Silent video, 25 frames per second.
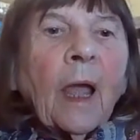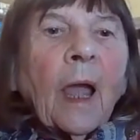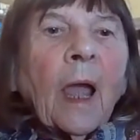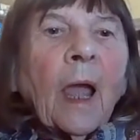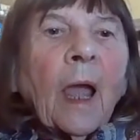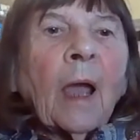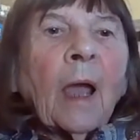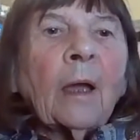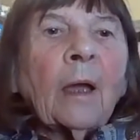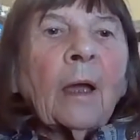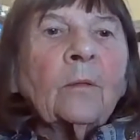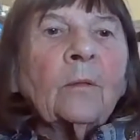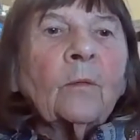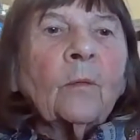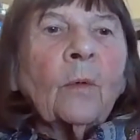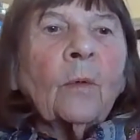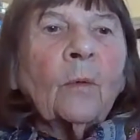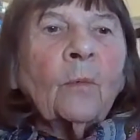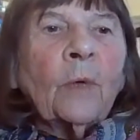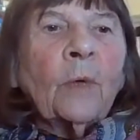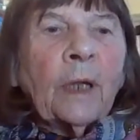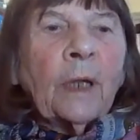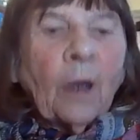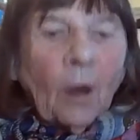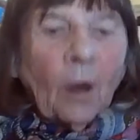And
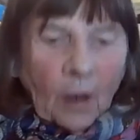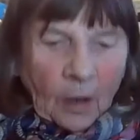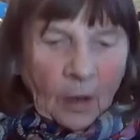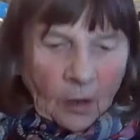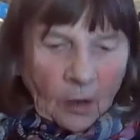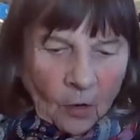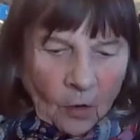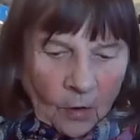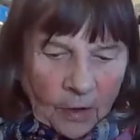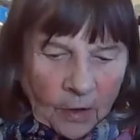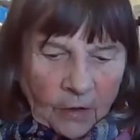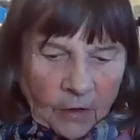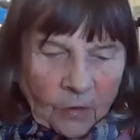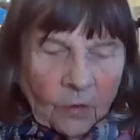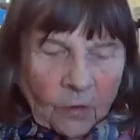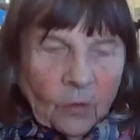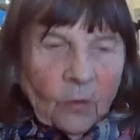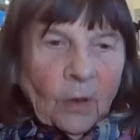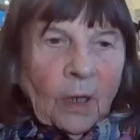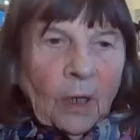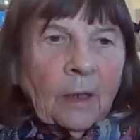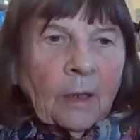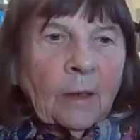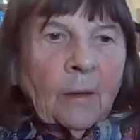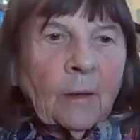we are going to
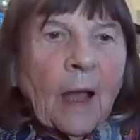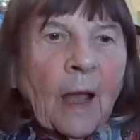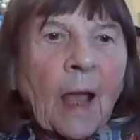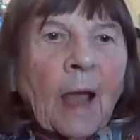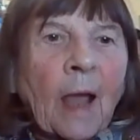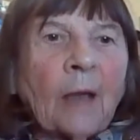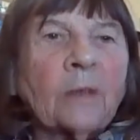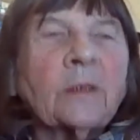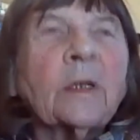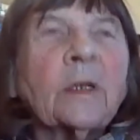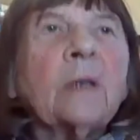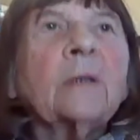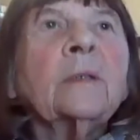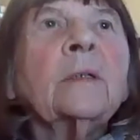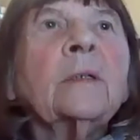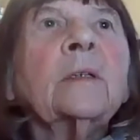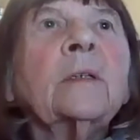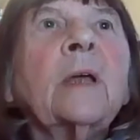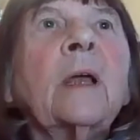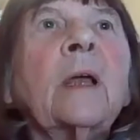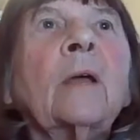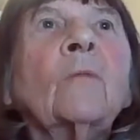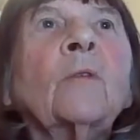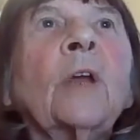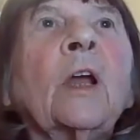
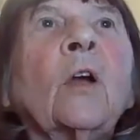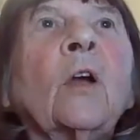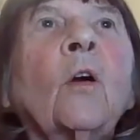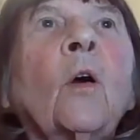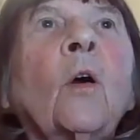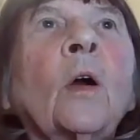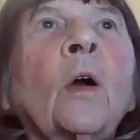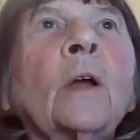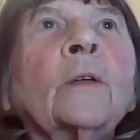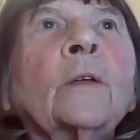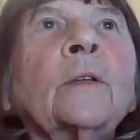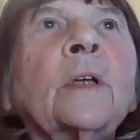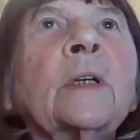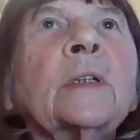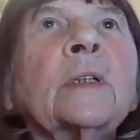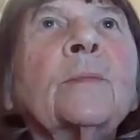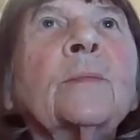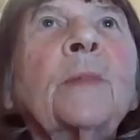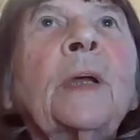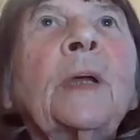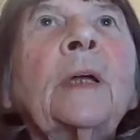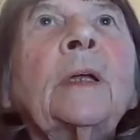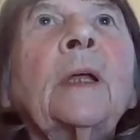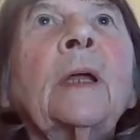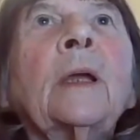record this
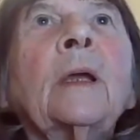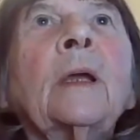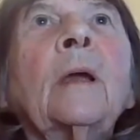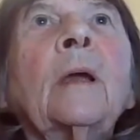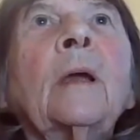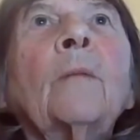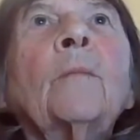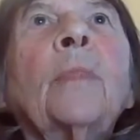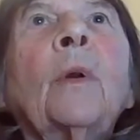meeting,